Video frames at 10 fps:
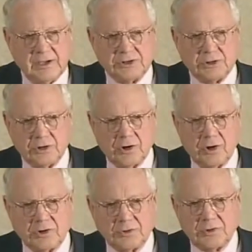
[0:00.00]
Should have
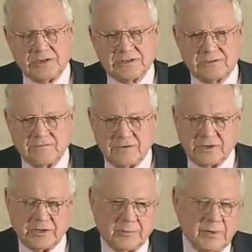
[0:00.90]
gone to a
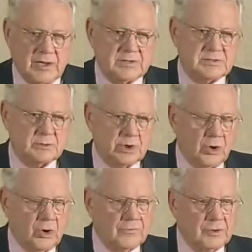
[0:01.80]
civilian base. It was
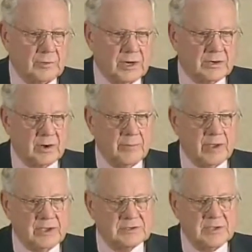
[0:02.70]
hauled off to a military
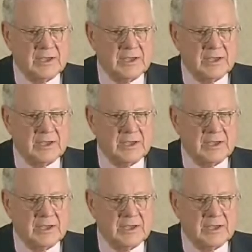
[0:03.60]
base.